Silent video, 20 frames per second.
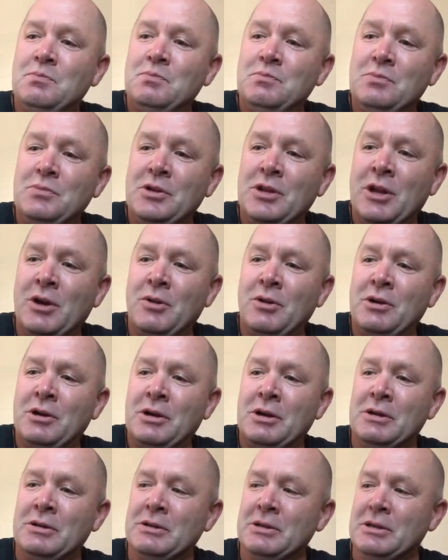you know,
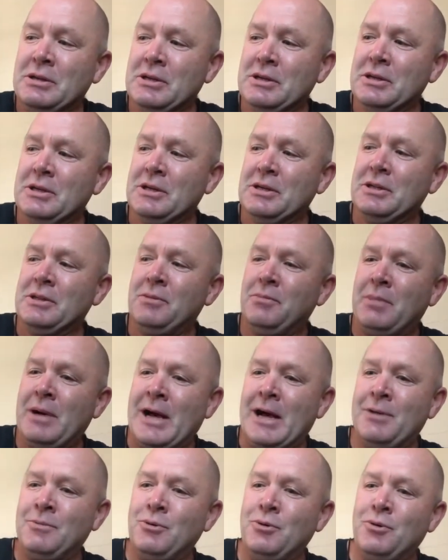the
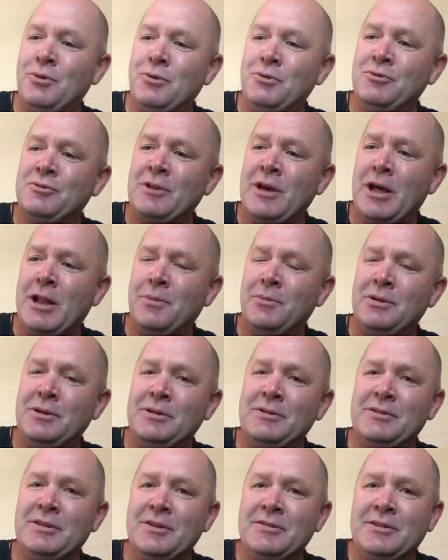Bible, Solomon
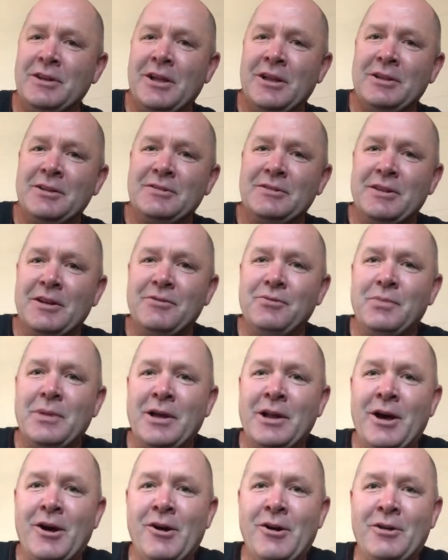says all this stuff
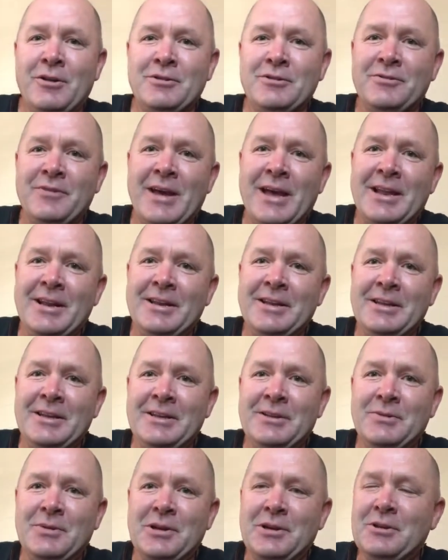about all his
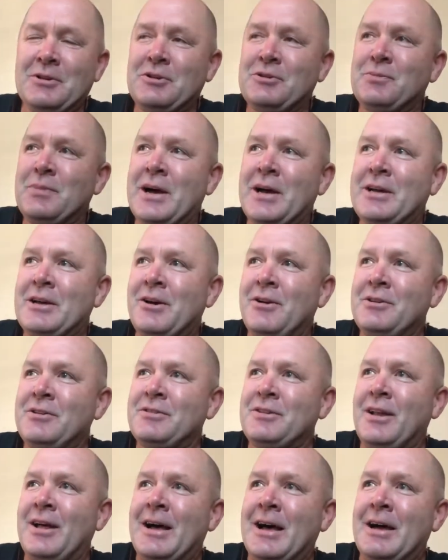vanity when he looks back on
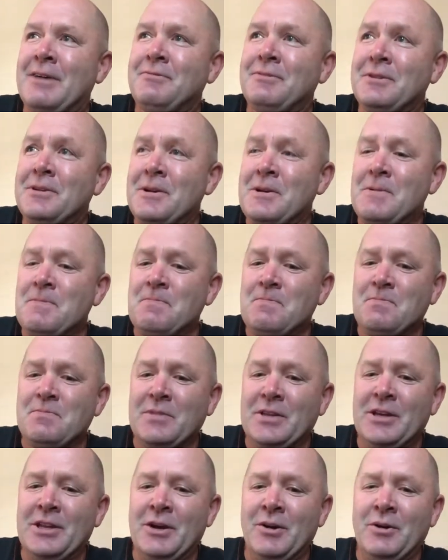his life.
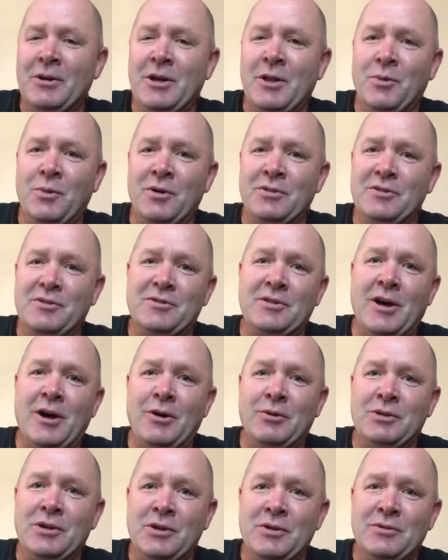You know, in other words, it's
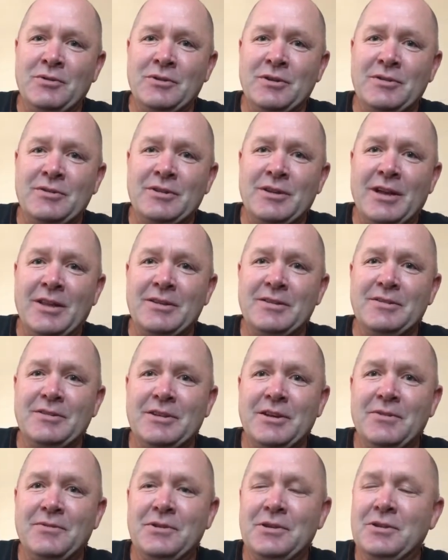all useless. A lot of this
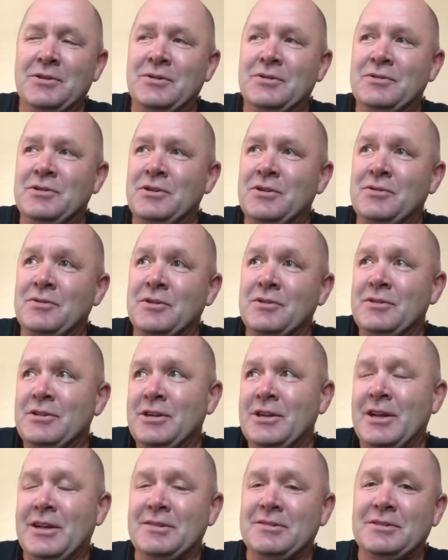stuff you do is useless, and
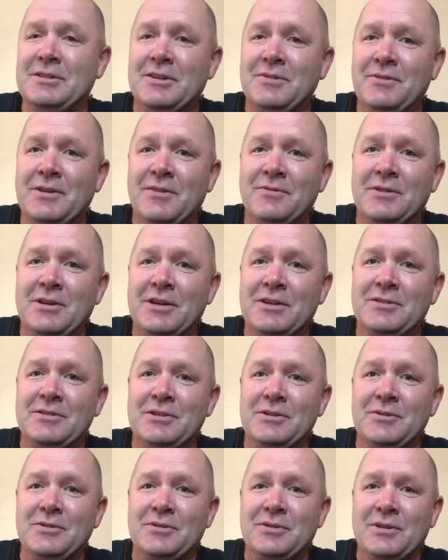a lot of stuff I've done is
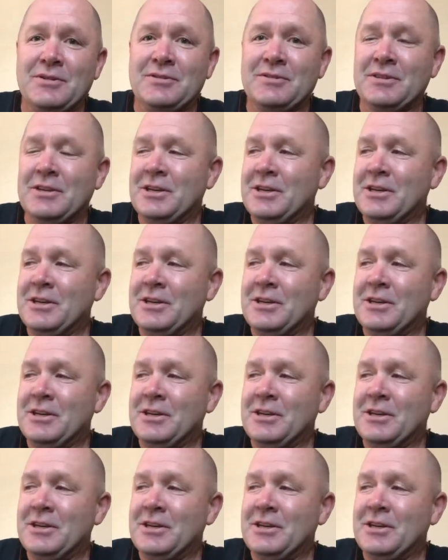useless.